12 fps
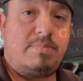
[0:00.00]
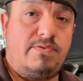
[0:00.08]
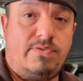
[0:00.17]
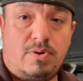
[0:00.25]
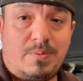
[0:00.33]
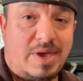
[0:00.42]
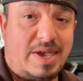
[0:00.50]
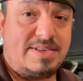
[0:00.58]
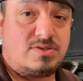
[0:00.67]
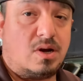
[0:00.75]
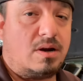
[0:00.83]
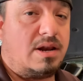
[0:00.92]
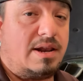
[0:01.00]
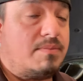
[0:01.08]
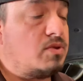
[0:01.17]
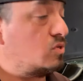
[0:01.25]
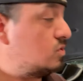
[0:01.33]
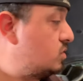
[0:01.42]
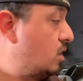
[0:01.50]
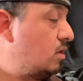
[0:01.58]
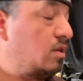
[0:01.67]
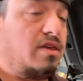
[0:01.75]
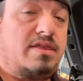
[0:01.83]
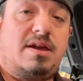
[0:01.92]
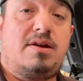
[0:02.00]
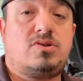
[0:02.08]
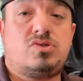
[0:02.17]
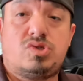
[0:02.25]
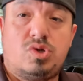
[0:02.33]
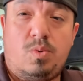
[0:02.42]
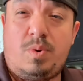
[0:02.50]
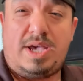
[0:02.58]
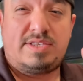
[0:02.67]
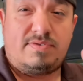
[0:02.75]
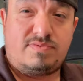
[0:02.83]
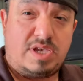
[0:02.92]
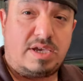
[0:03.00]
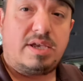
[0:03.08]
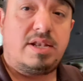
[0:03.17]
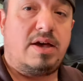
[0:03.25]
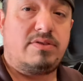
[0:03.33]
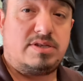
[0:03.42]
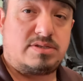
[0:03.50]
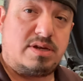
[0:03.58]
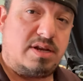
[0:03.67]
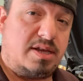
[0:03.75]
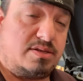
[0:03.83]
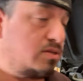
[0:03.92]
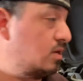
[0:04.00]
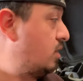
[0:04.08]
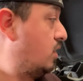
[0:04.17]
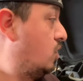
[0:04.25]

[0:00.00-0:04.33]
Before we get started, let me just tell you that there is two ways of taking out this condenser.